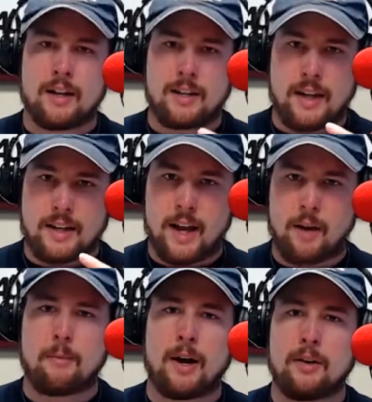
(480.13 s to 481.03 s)
and, and
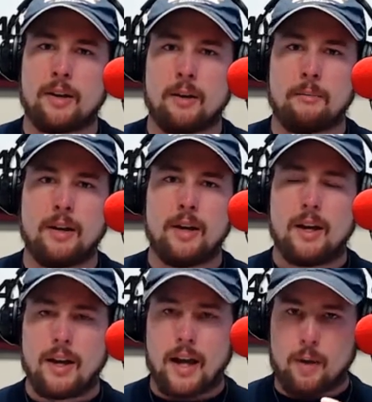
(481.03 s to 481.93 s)
care about Him,
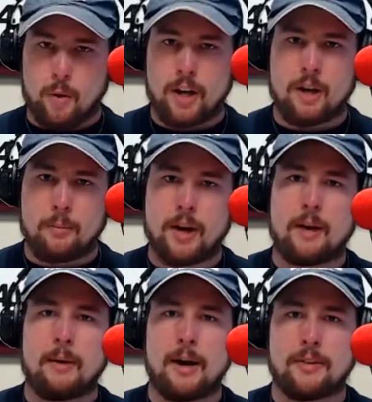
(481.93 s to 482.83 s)
and we're going to pray
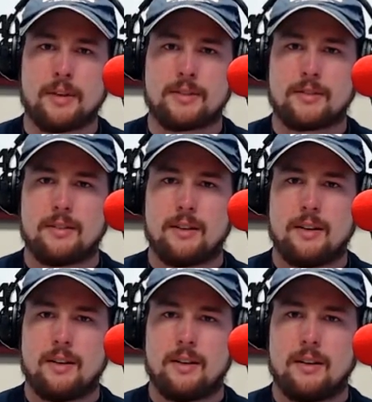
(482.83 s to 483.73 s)
about this.
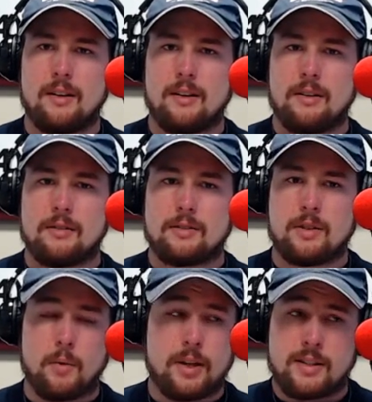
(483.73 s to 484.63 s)

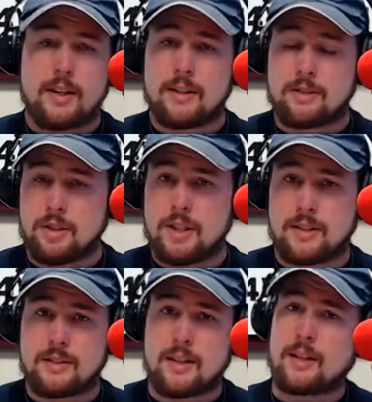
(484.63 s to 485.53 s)
So, in a sense,
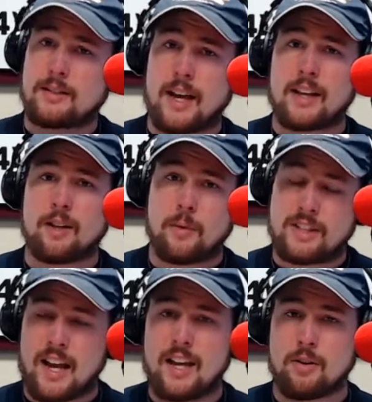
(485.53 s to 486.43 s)
Jesus did exactly what
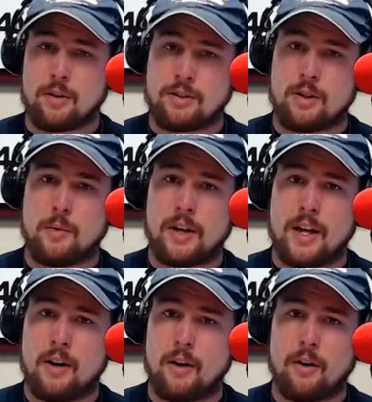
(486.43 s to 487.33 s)
Daniel is doing
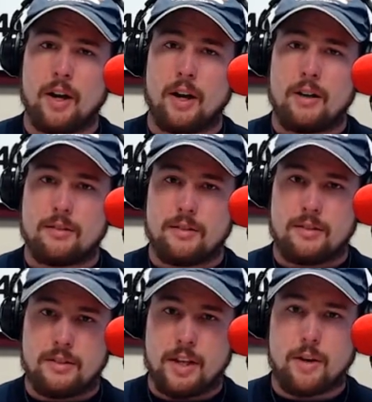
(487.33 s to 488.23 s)
here
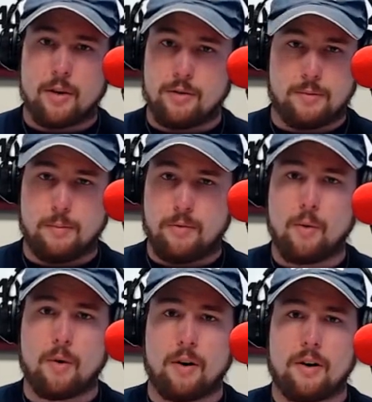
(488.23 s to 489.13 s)
years
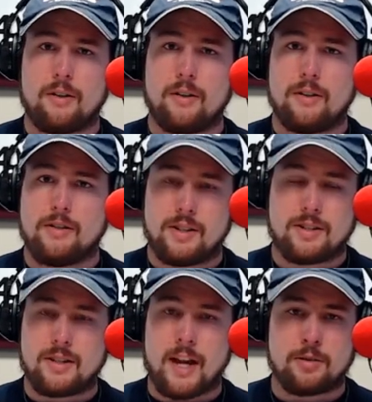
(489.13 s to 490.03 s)
before
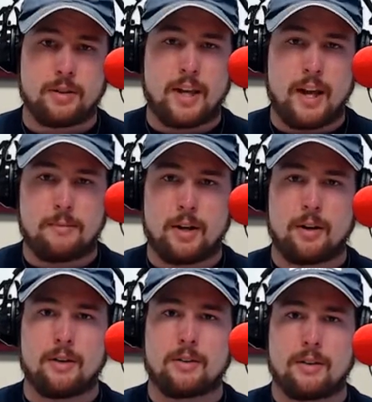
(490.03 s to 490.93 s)
Jesus actually came to
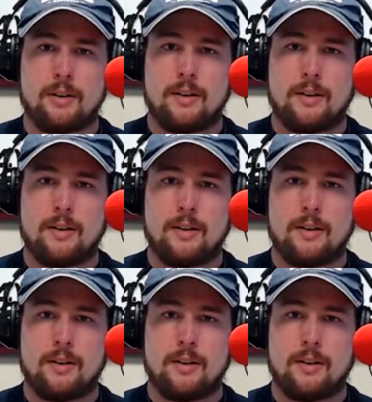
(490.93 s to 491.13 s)
earth